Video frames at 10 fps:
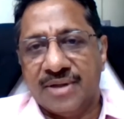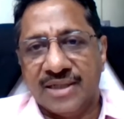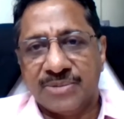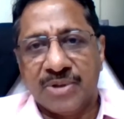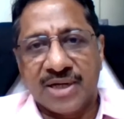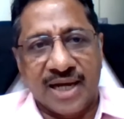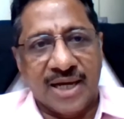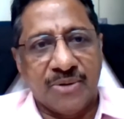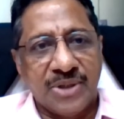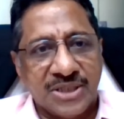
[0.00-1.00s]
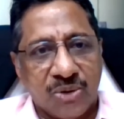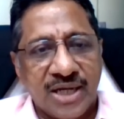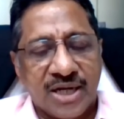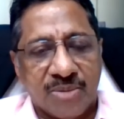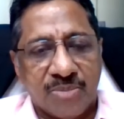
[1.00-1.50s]
As per CARO, it's
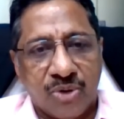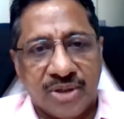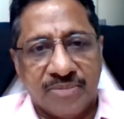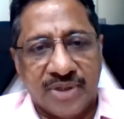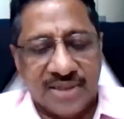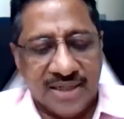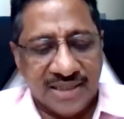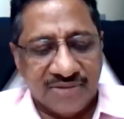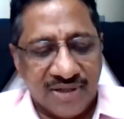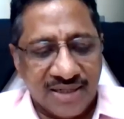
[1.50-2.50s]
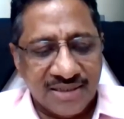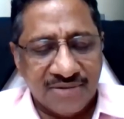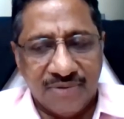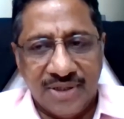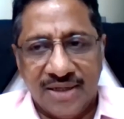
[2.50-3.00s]
only a reporting, but as far as
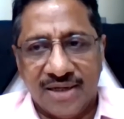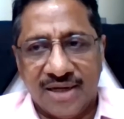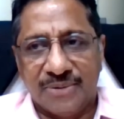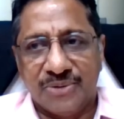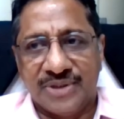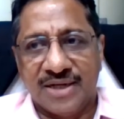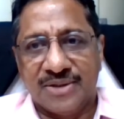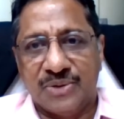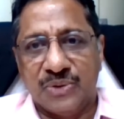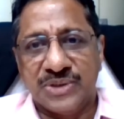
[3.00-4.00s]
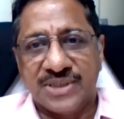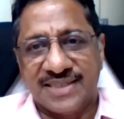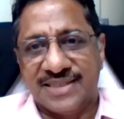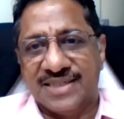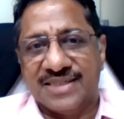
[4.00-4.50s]
we have to take two
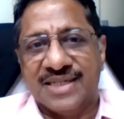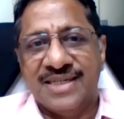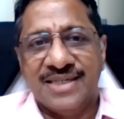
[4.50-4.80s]
sections,